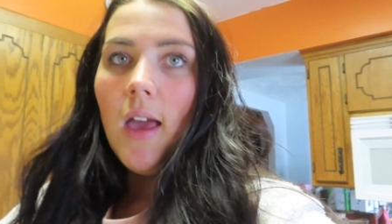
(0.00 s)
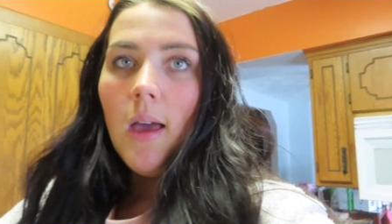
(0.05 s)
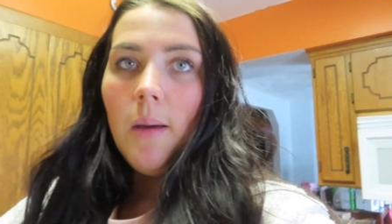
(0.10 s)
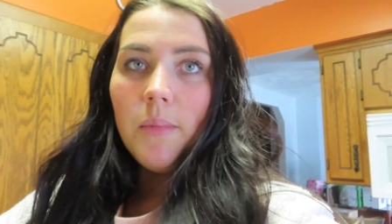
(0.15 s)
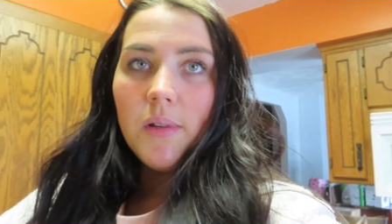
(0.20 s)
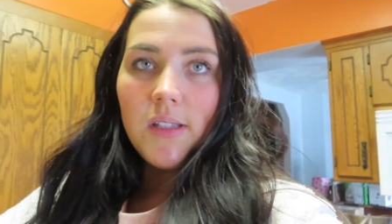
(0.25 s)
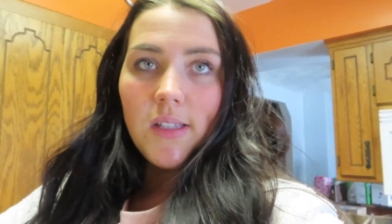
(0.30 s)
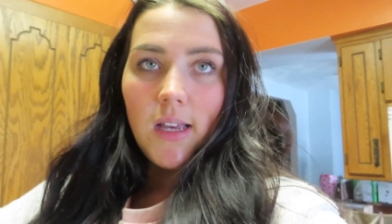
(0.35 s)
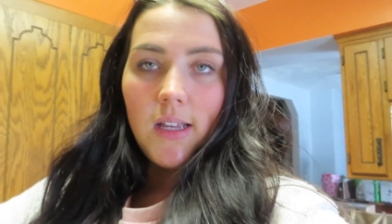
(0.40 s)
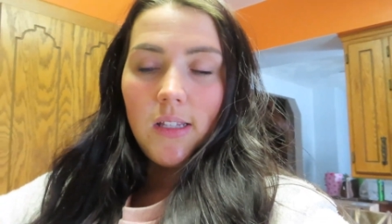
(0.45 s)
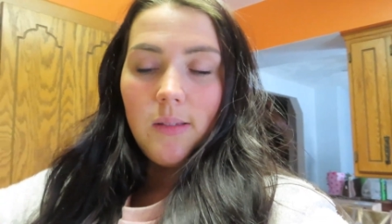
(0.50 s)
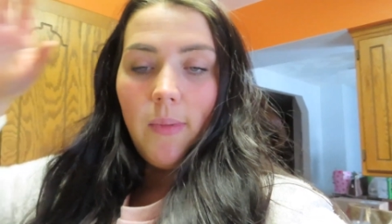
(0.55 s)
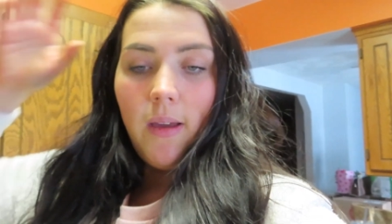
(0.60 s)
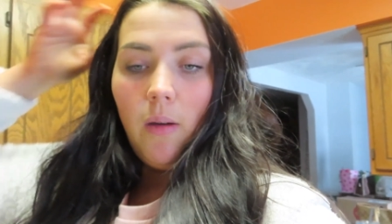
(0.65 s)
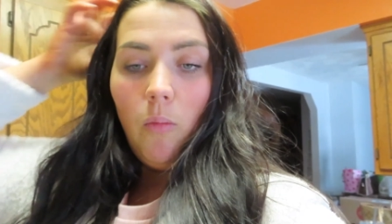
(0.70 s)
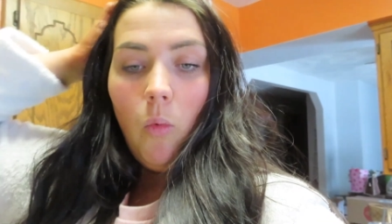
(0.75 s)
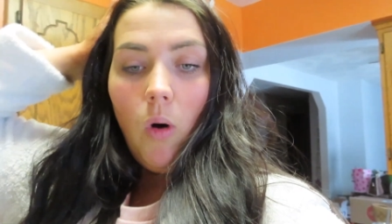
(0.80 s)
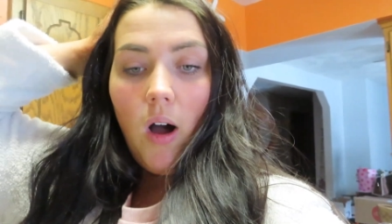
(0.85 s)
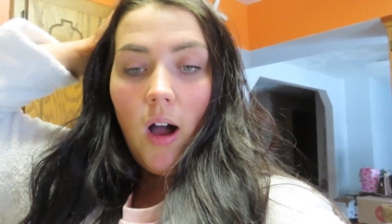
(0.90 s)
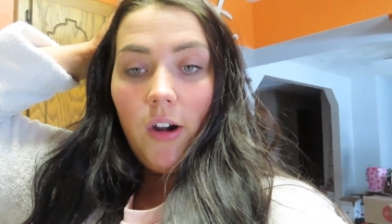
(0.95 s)
besides my
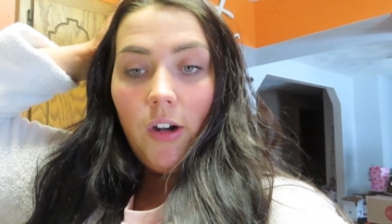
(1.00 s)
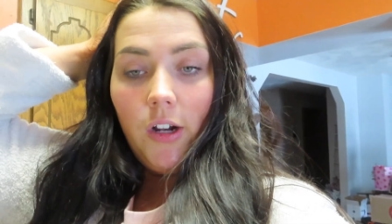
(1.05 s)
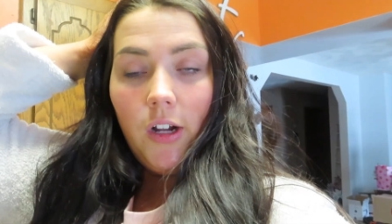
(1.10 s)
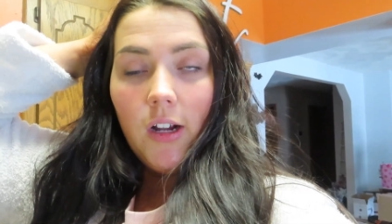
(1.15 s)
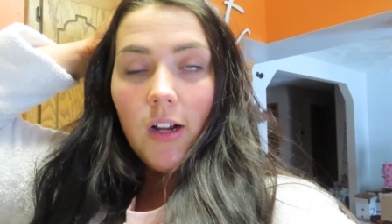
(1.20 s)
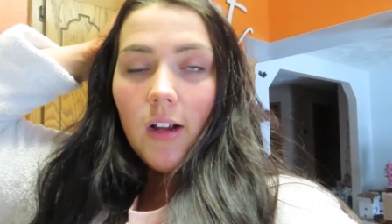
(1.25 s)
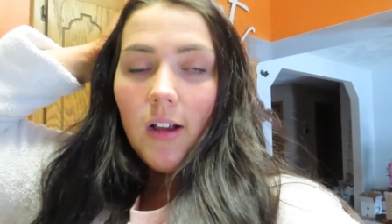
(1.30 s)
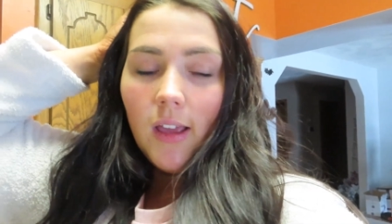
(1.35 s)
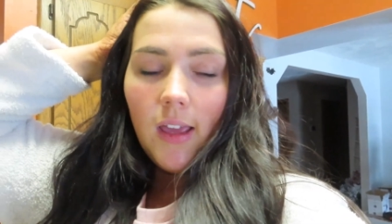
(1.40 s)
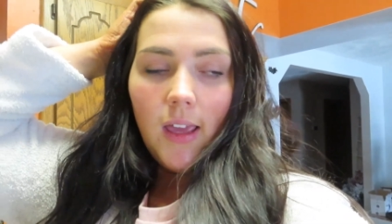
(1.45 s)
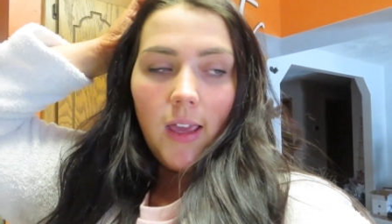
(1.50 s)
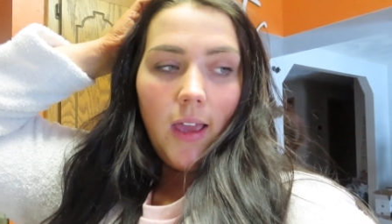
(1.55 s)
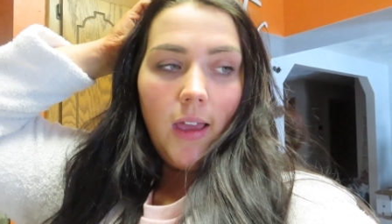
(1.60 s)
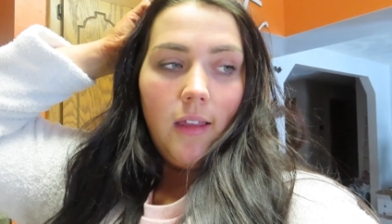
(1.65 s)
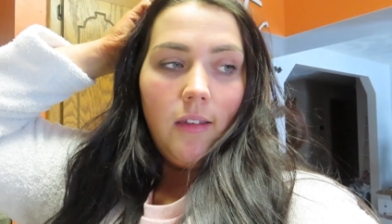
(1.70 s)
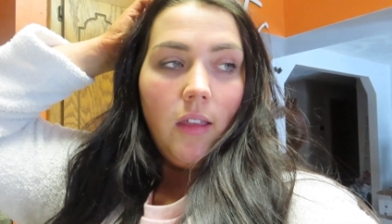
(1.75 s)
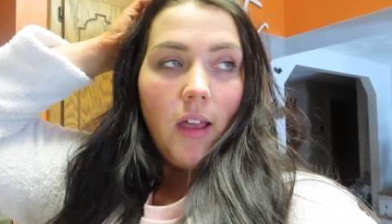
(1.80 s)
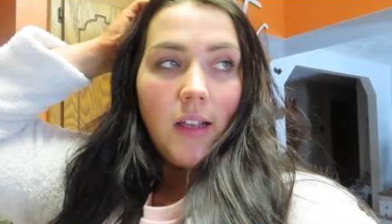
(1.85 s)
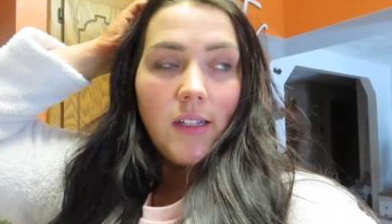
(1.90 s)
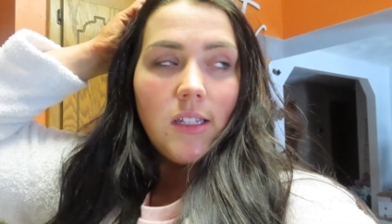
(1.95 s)
water,
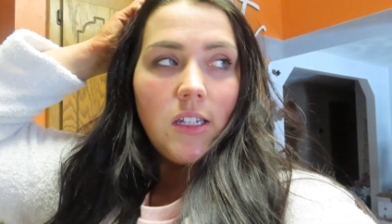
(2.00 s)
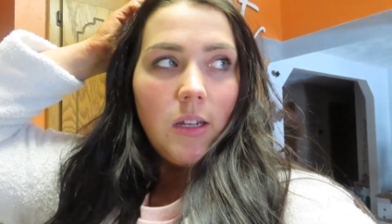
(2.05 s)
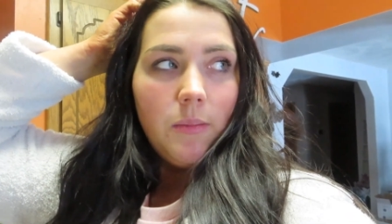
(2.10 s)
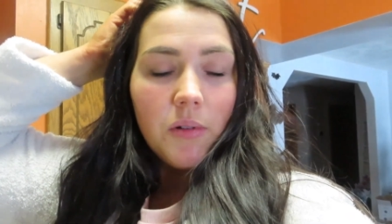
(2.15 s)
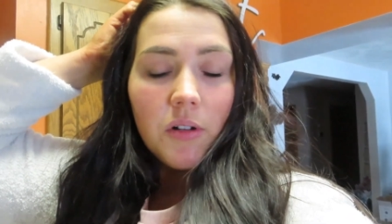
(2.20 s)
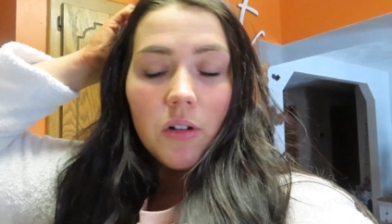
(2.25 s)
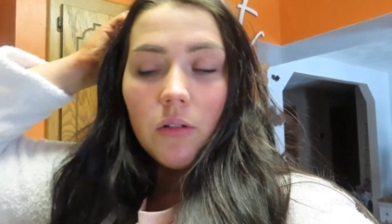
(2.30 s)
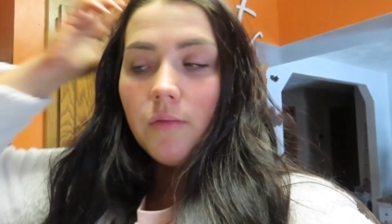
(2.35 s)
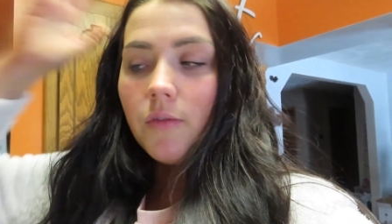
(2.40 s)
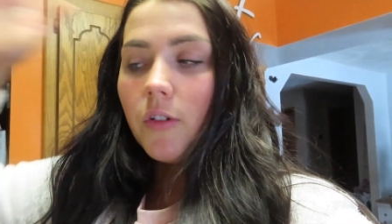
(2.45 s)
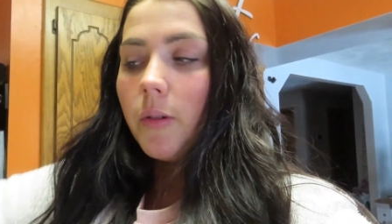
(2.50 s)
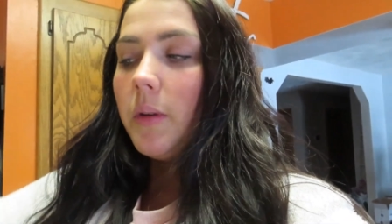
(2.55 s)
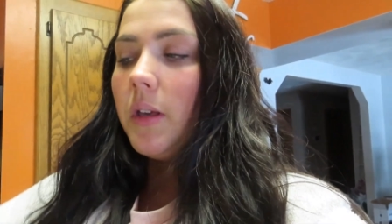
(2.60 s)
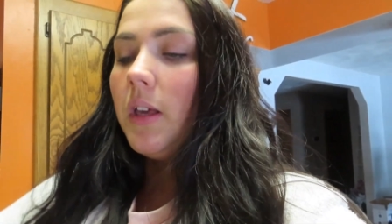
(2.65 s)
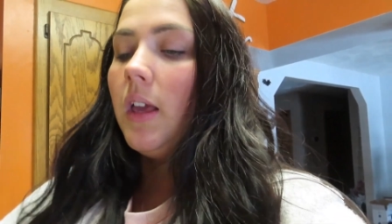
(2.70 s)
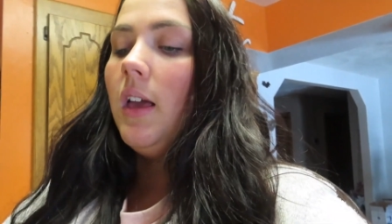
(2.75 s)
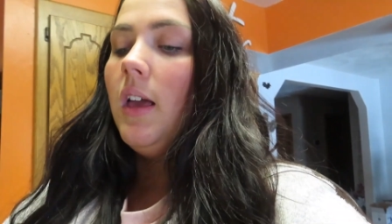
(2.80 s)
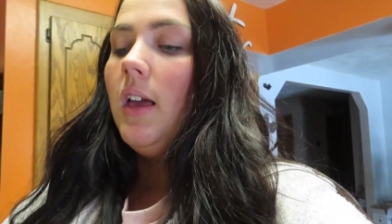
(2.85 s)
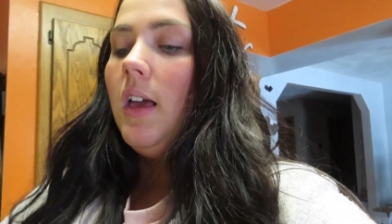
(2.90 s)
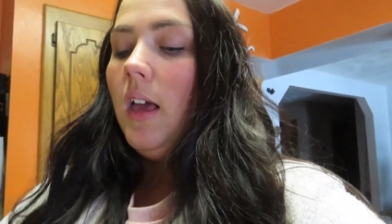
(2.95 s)
and that's typical for
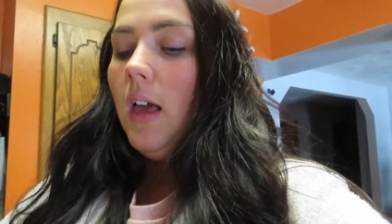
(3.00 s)
me.